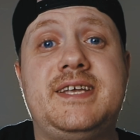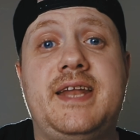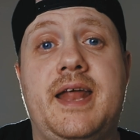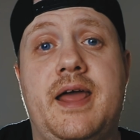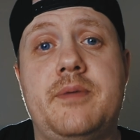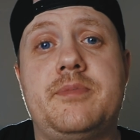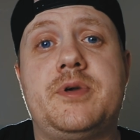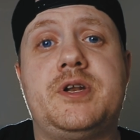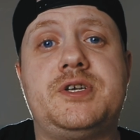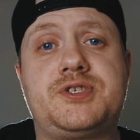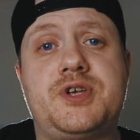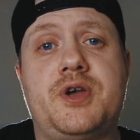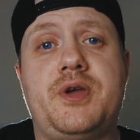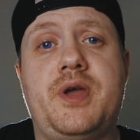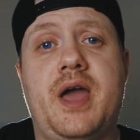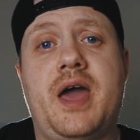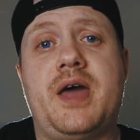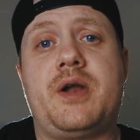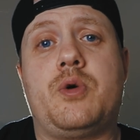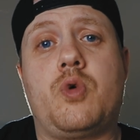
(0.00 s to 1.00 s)
Today I'm going to show
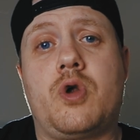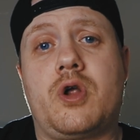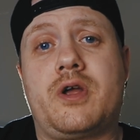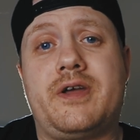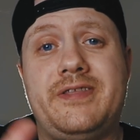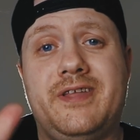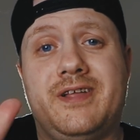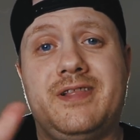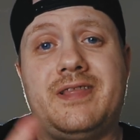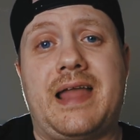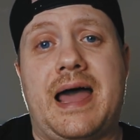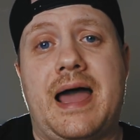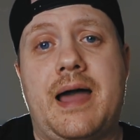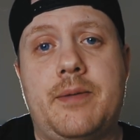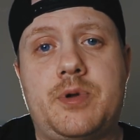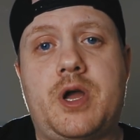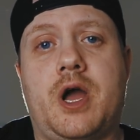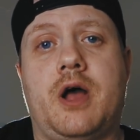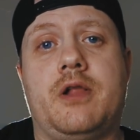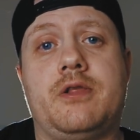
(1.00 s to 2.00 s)
you how to work in the
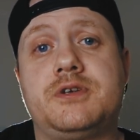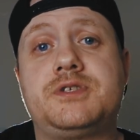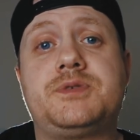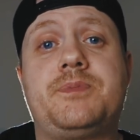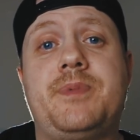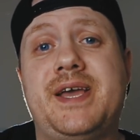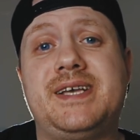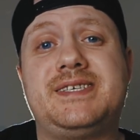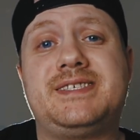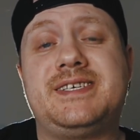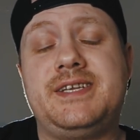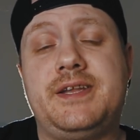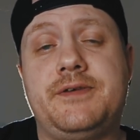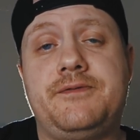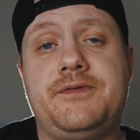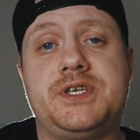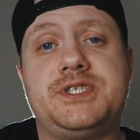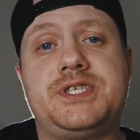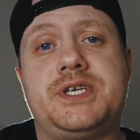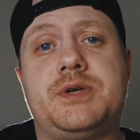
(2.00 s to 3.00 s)
lab color space in
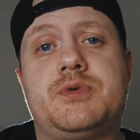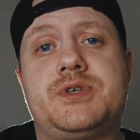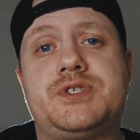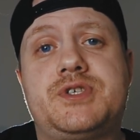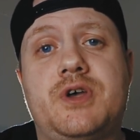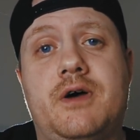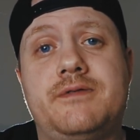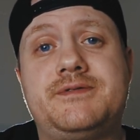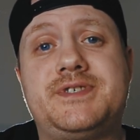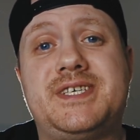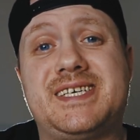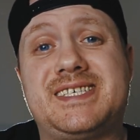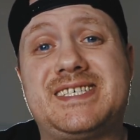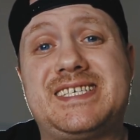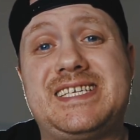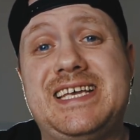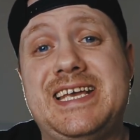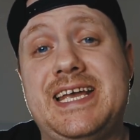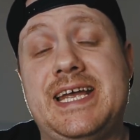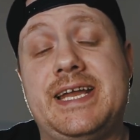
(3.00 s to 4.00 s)
DaVinci Resolve
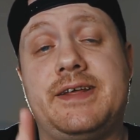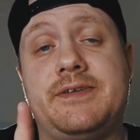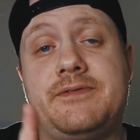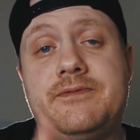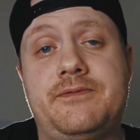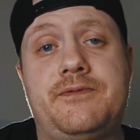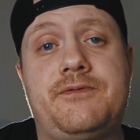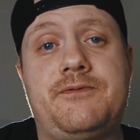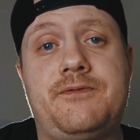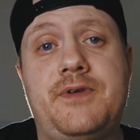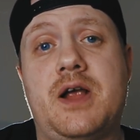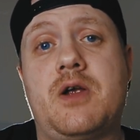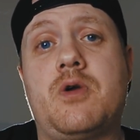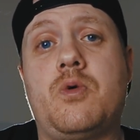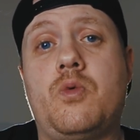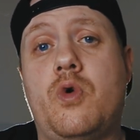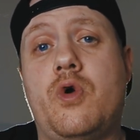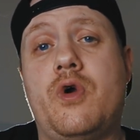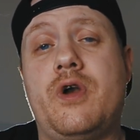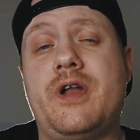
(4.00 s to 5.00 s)
16, and fair
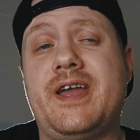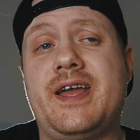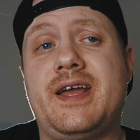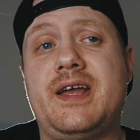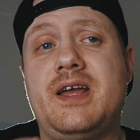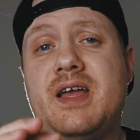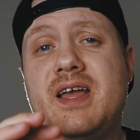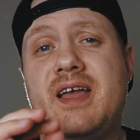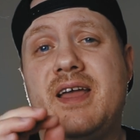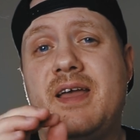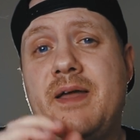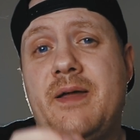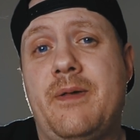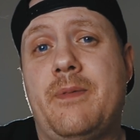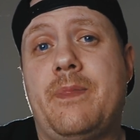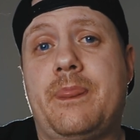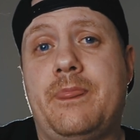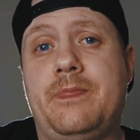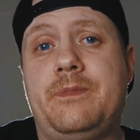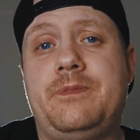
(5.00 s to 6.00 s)
warning,
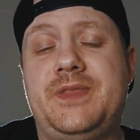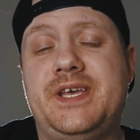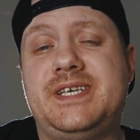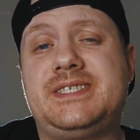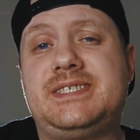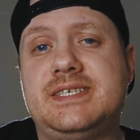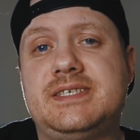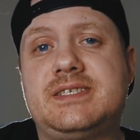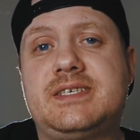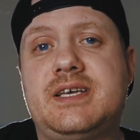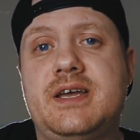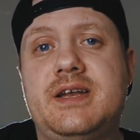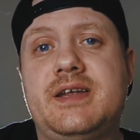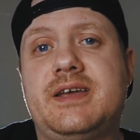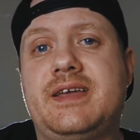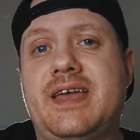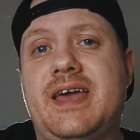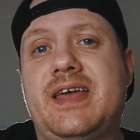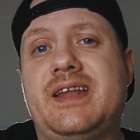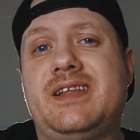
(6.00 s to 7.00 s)
this is going
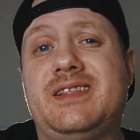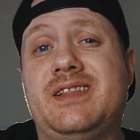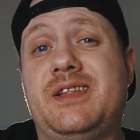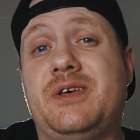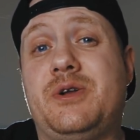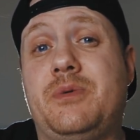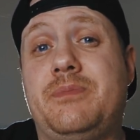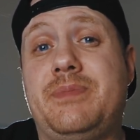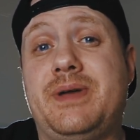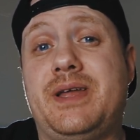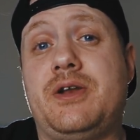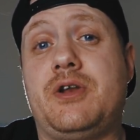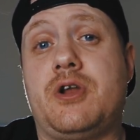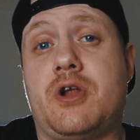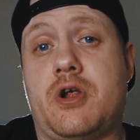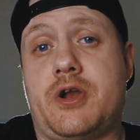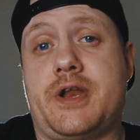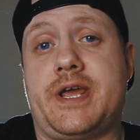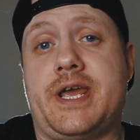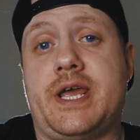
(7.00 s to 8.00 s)
to get a little bit
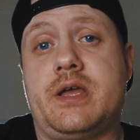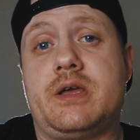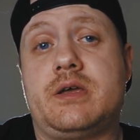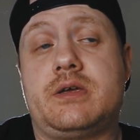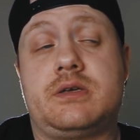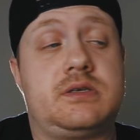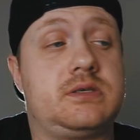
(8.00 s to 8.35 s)
nerdy.